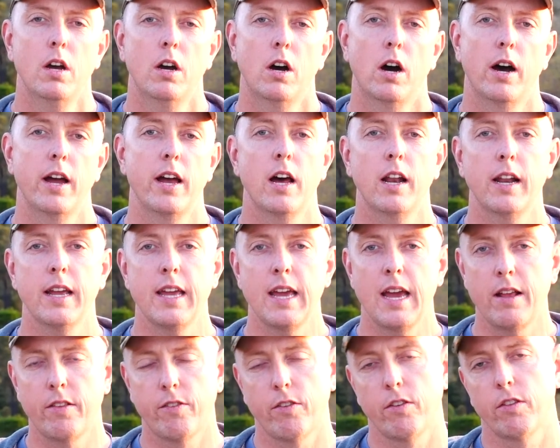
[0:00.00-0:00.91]
I only
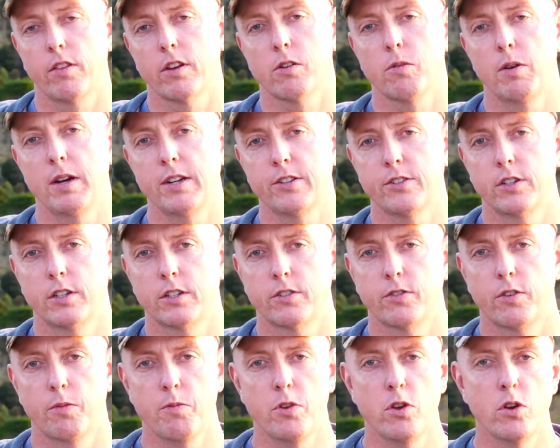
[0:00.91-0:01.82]
answer the questions
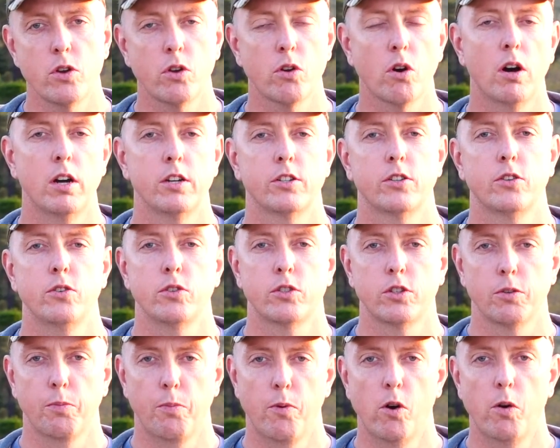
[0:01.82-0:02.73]
from you guys who
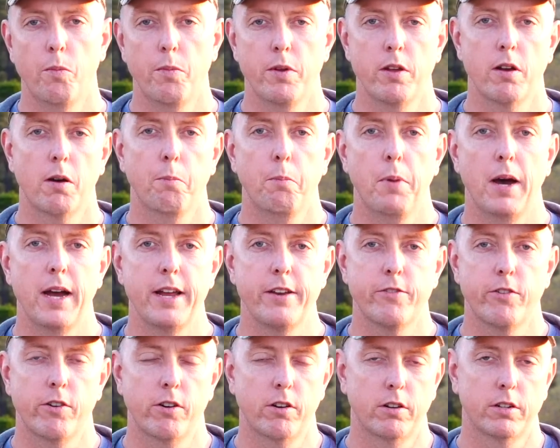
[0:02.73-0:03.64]
support me on
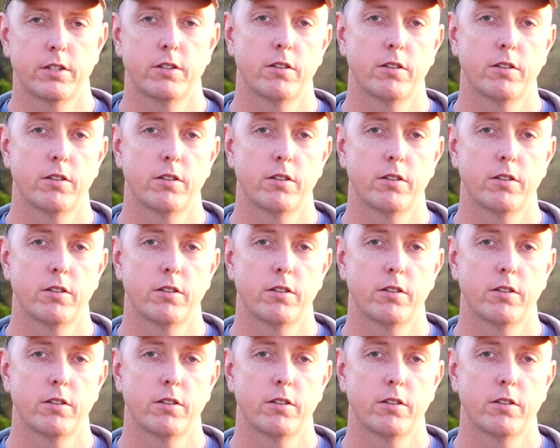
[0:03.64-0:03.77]
Patreon.